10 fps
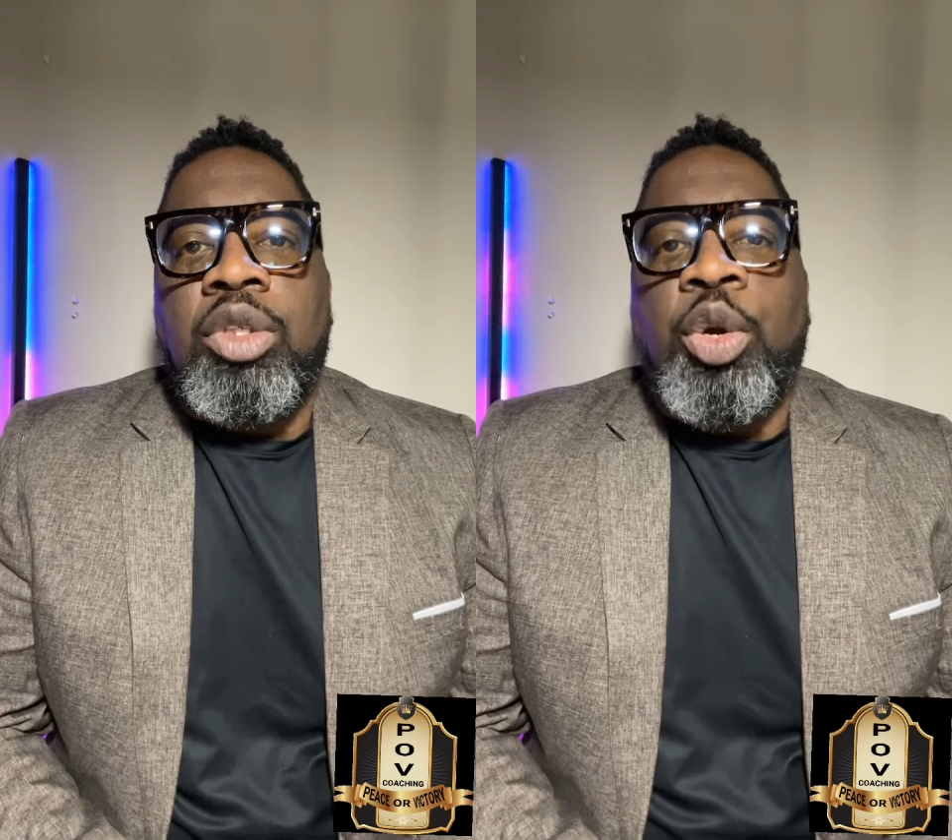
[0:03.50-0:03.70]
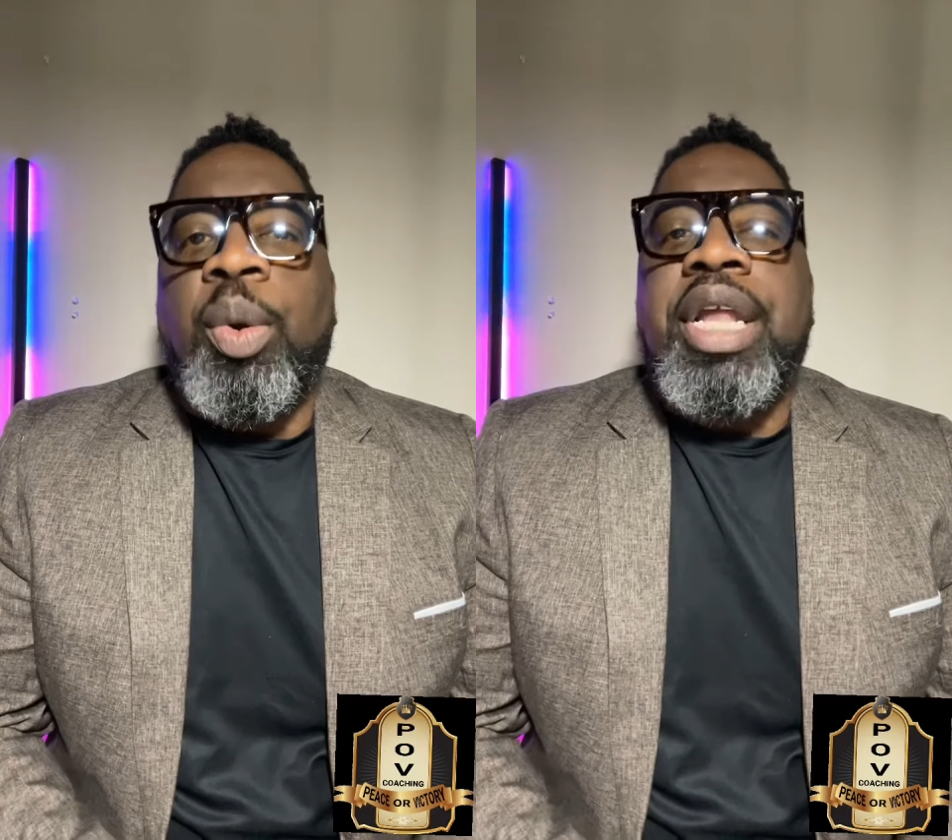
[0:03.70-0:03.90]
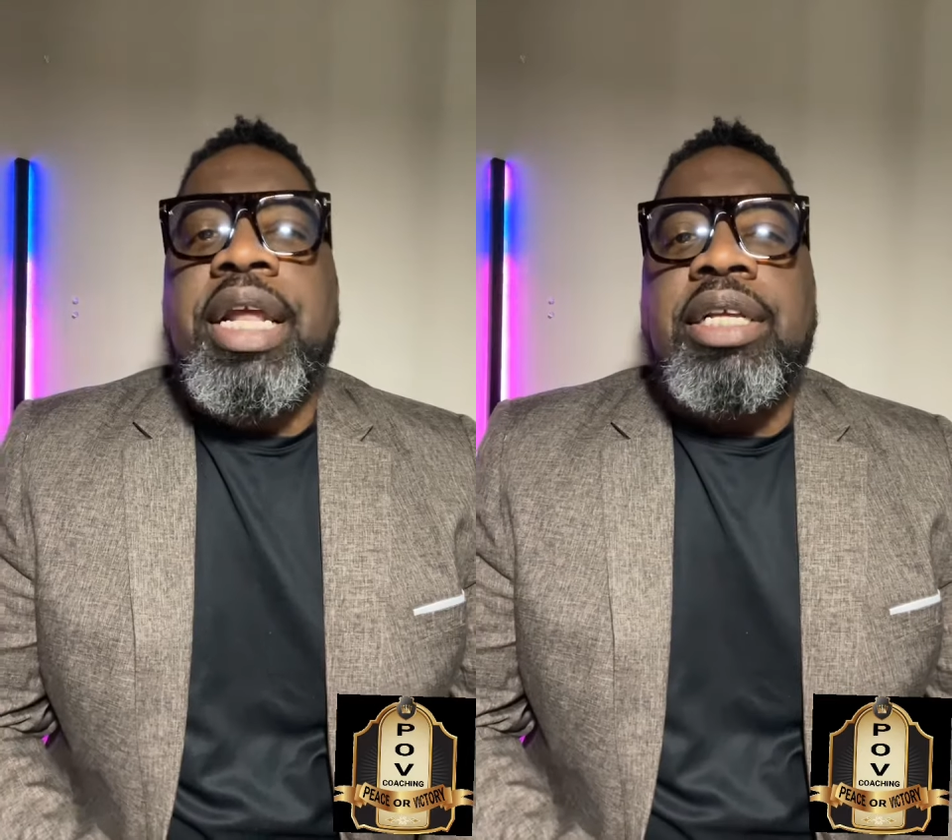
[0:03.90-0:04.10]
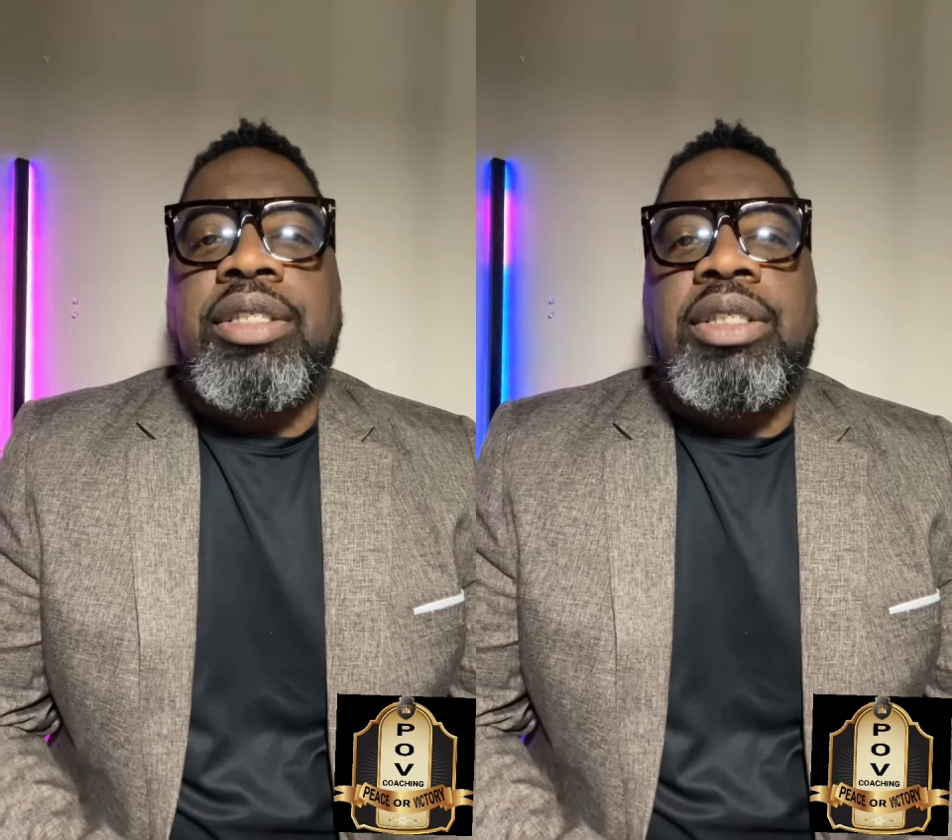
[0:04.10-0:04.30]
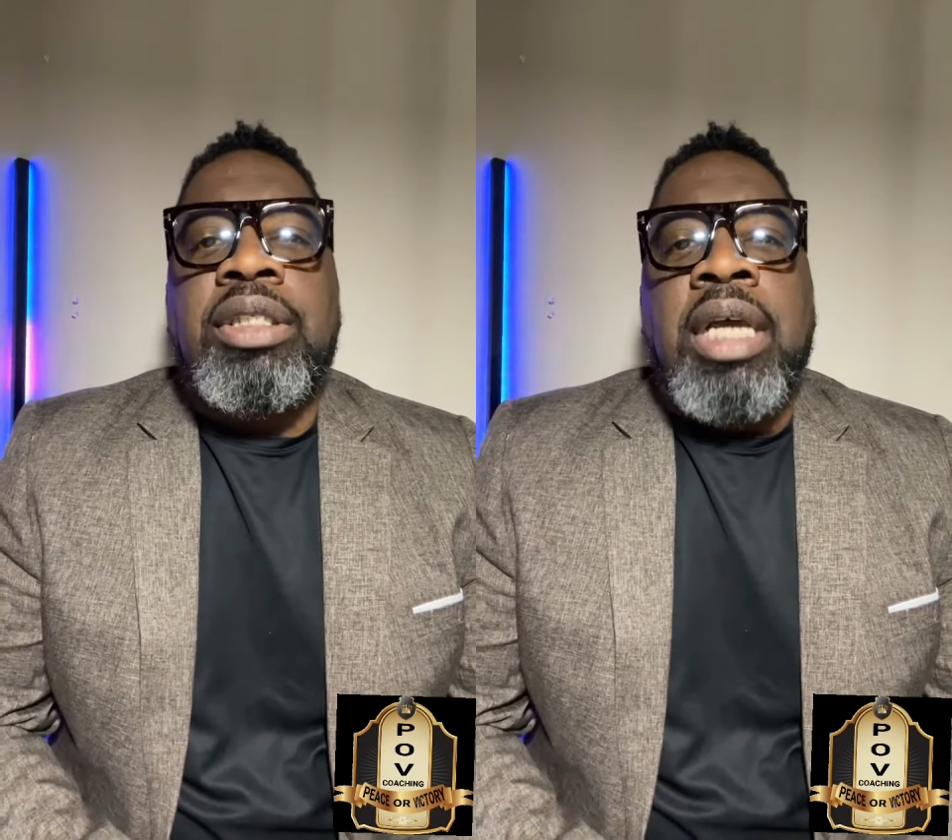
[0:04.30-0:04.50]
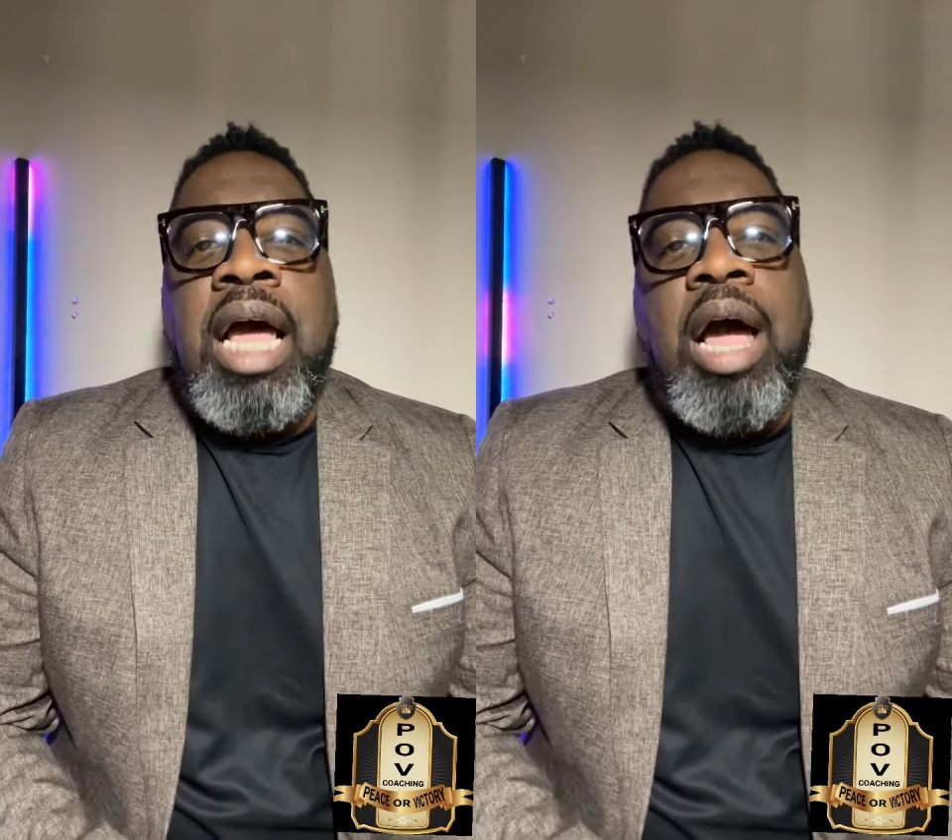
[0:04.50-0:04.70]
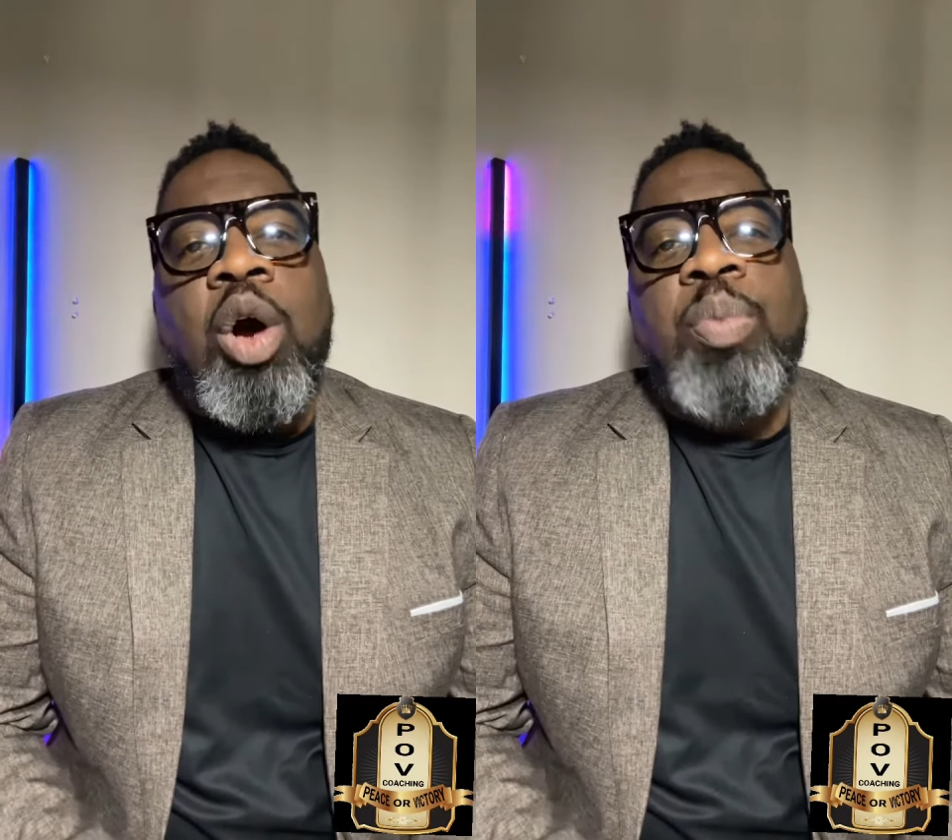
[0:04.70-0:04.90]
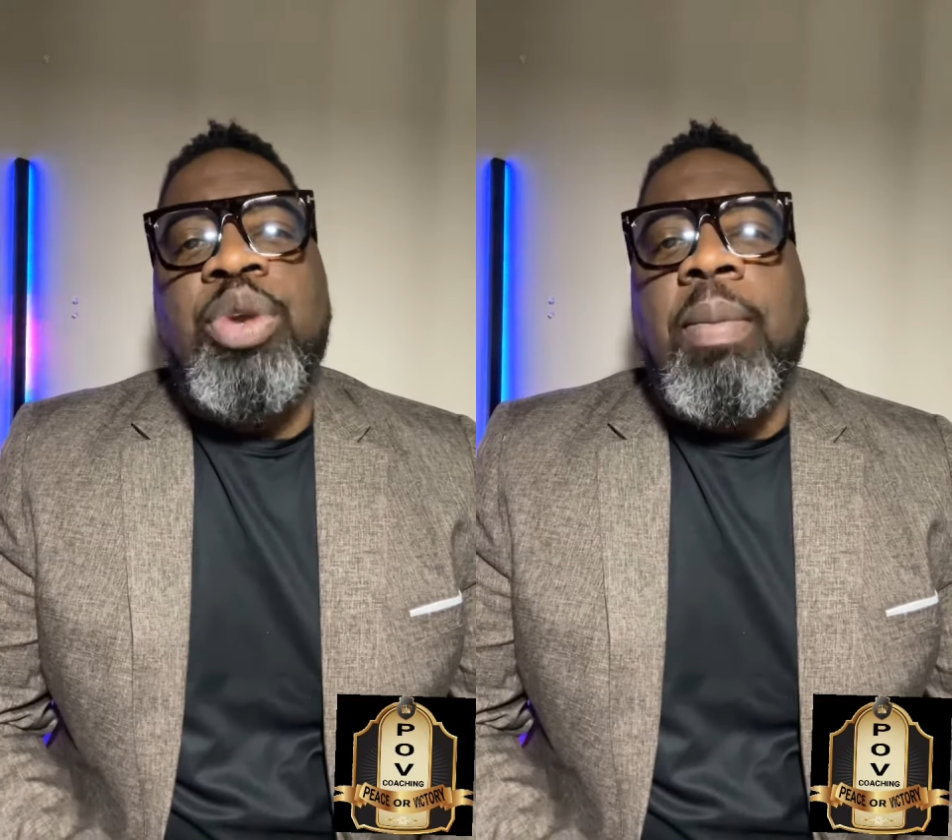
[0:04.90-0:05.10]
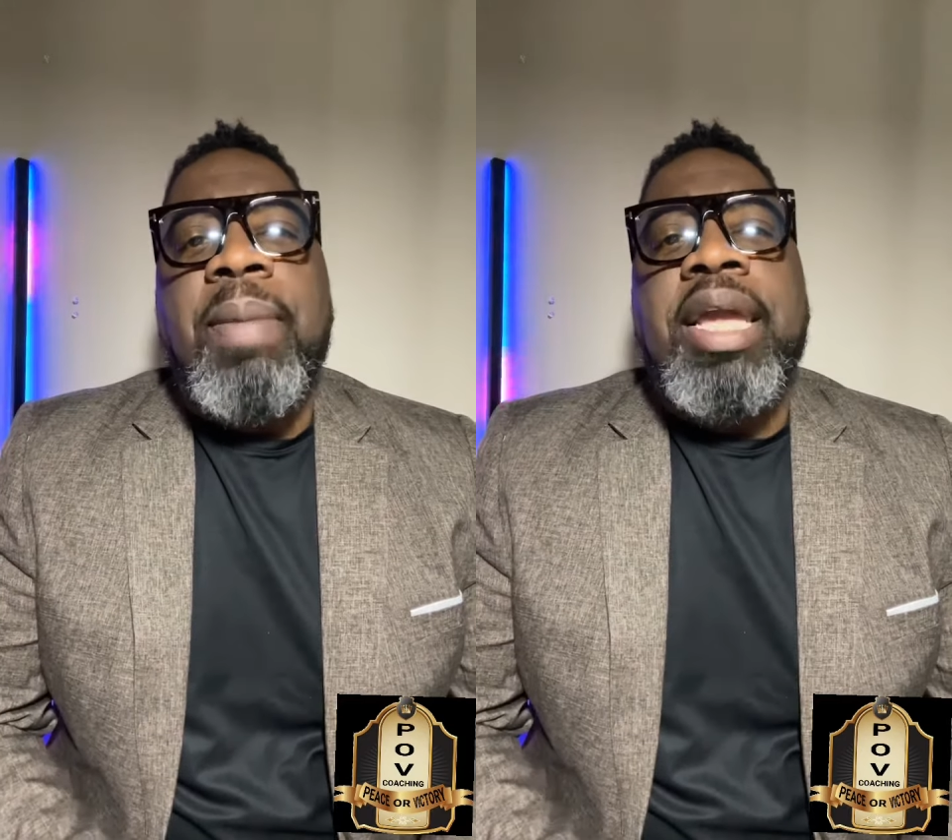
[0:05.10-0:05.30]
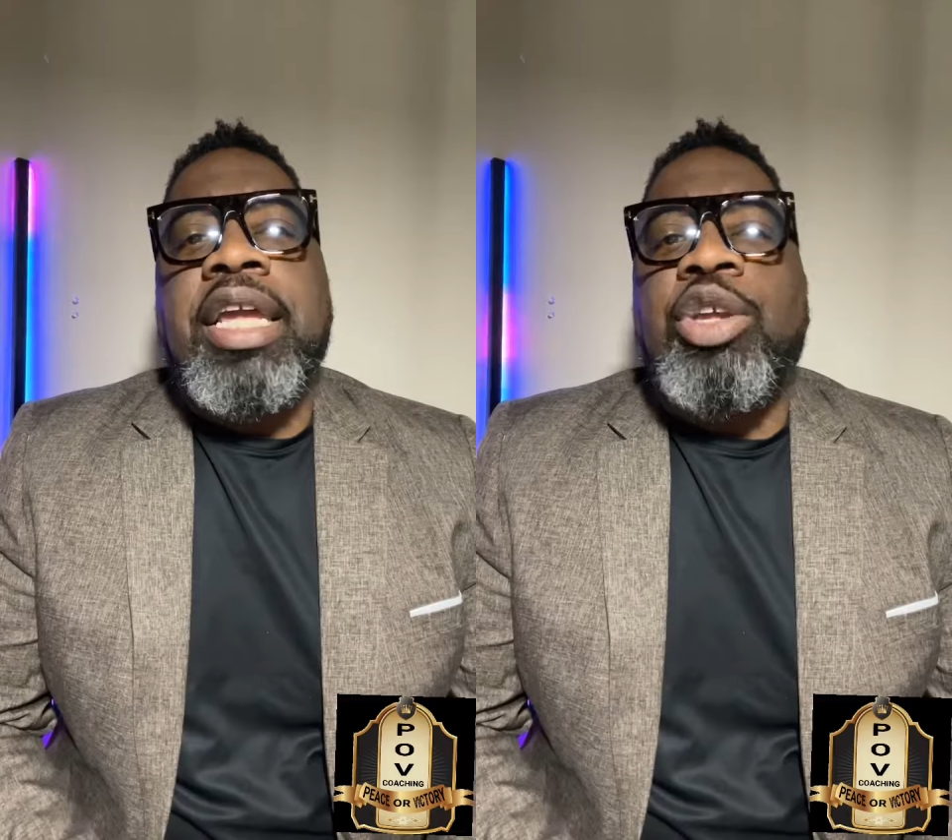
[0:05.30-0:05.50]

Greetings. I hope you're making